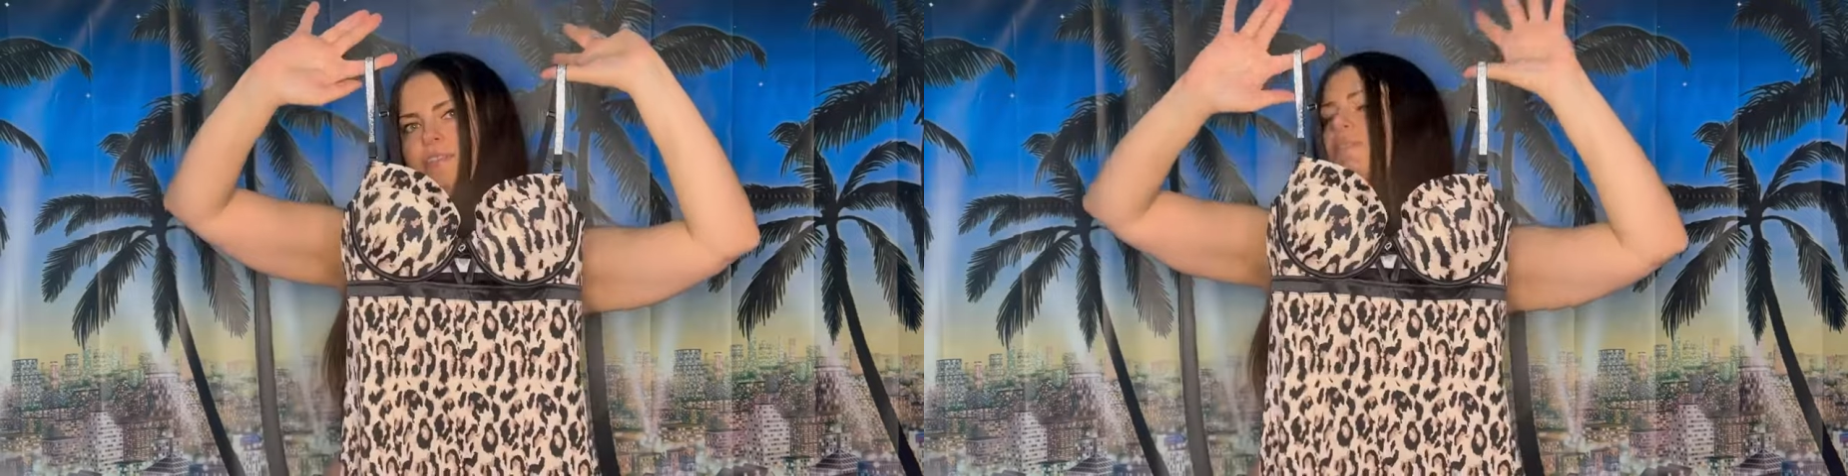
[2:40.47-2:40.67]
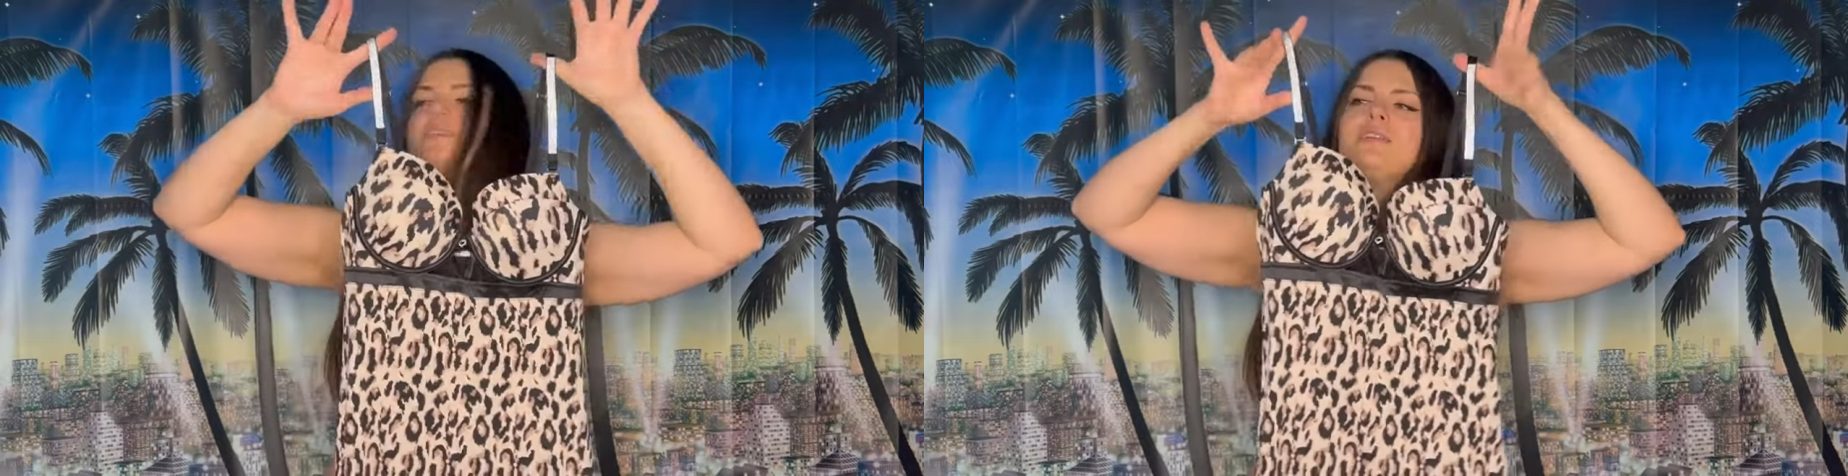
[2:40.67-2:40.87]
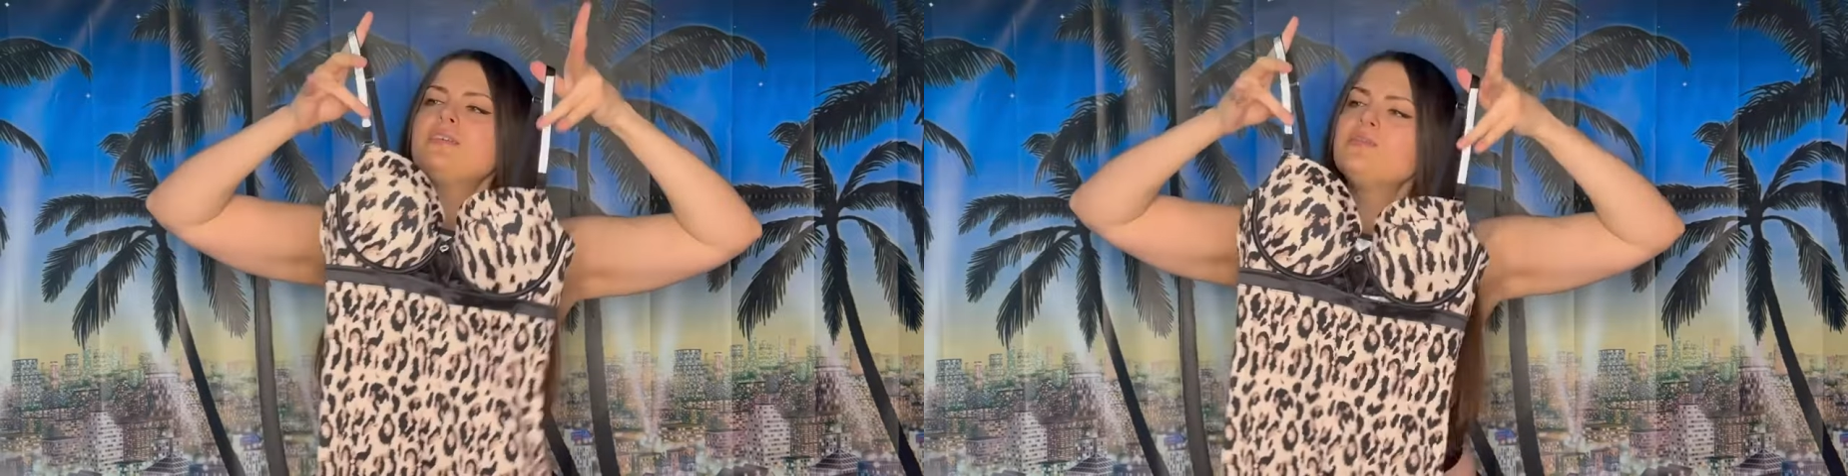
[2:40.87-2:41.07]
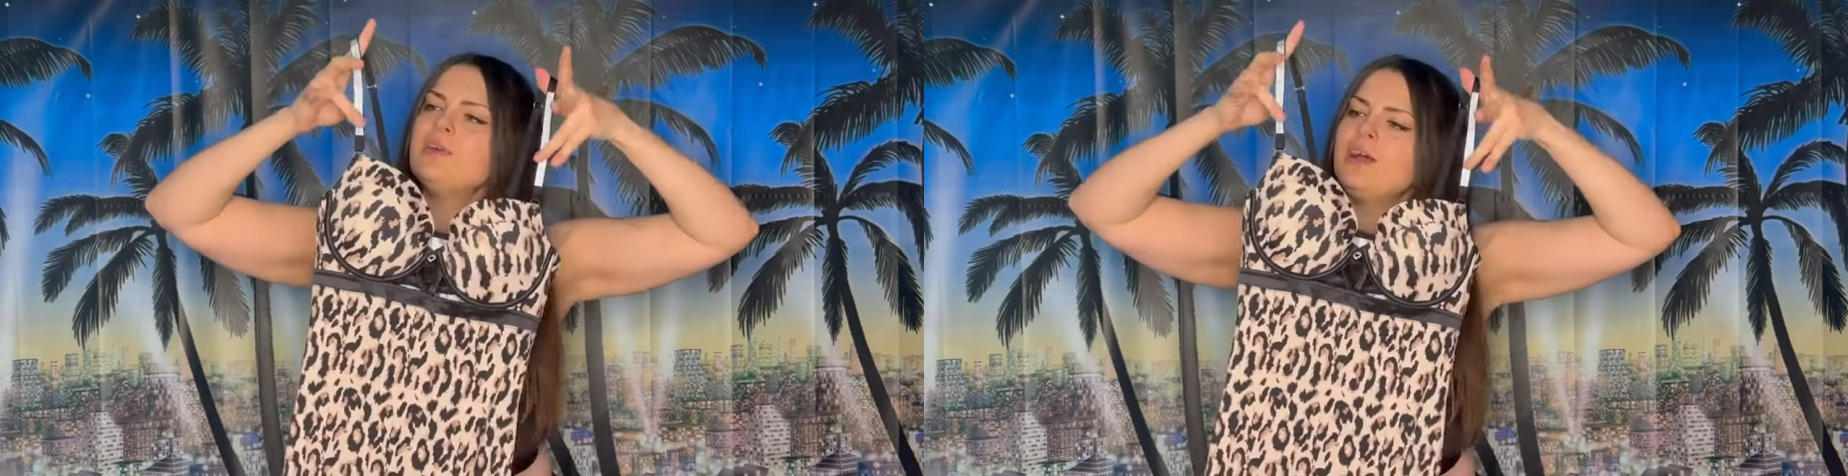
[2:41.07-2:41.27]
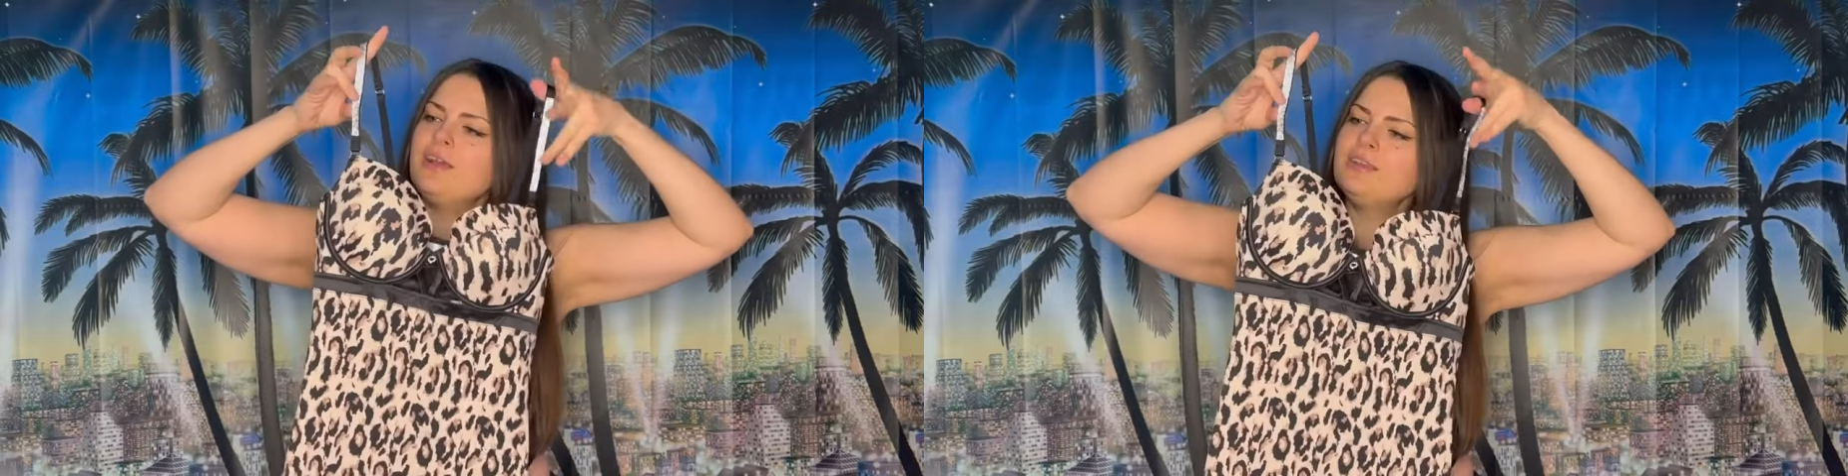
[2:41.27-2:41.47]
Look at the
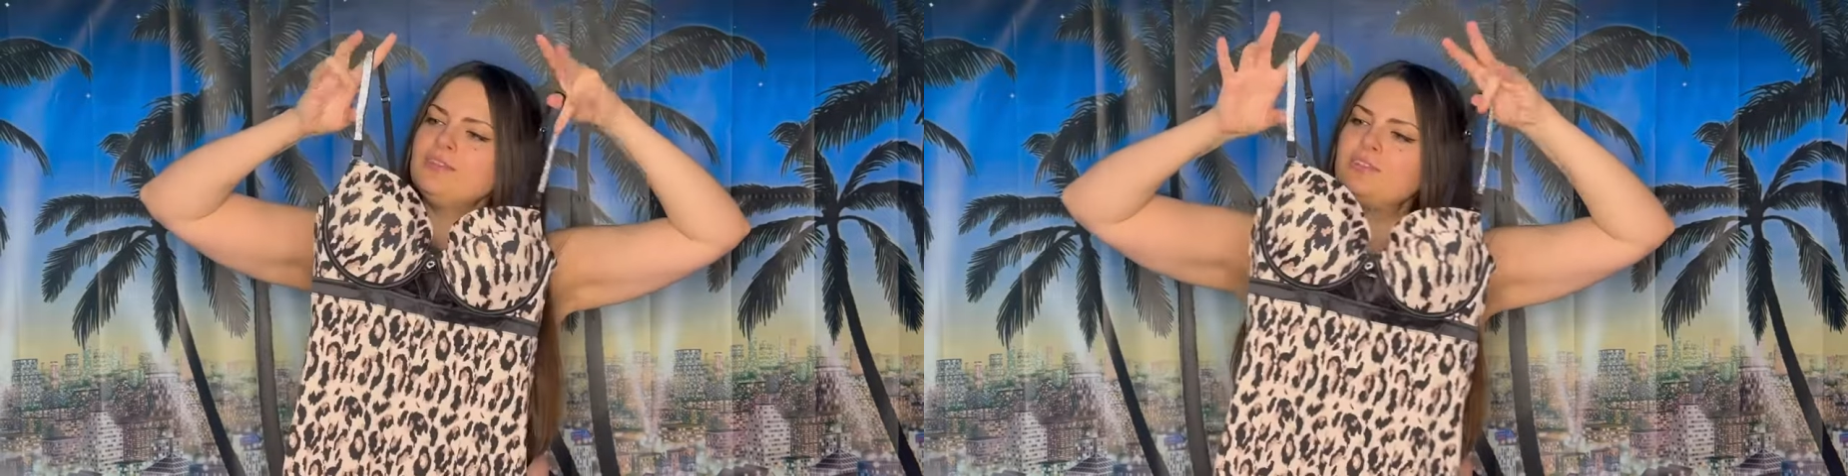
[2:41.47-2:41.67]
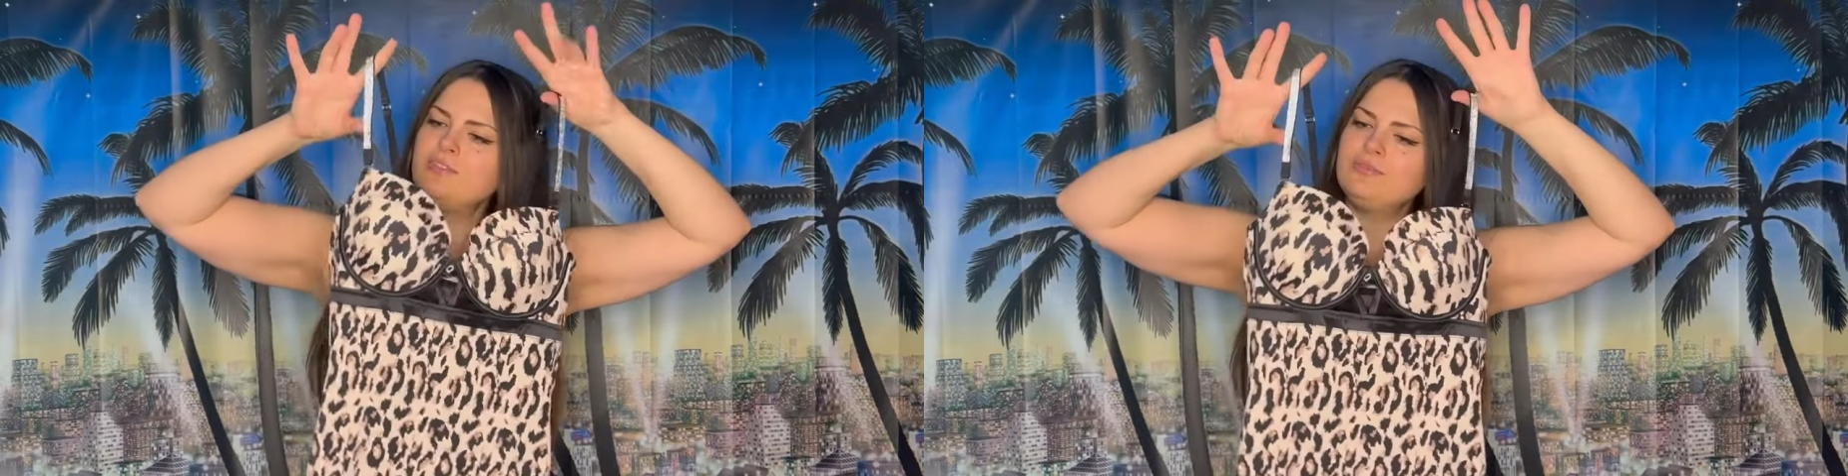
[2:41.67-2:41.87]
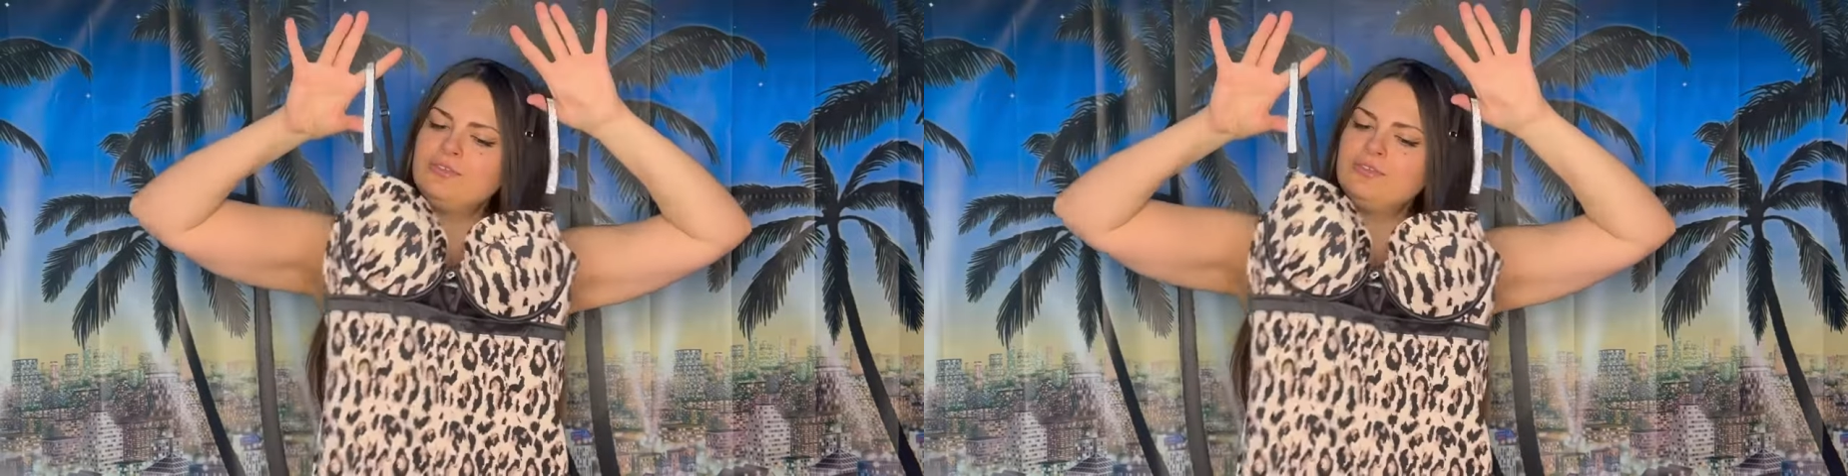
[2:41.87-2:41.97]
rhinestone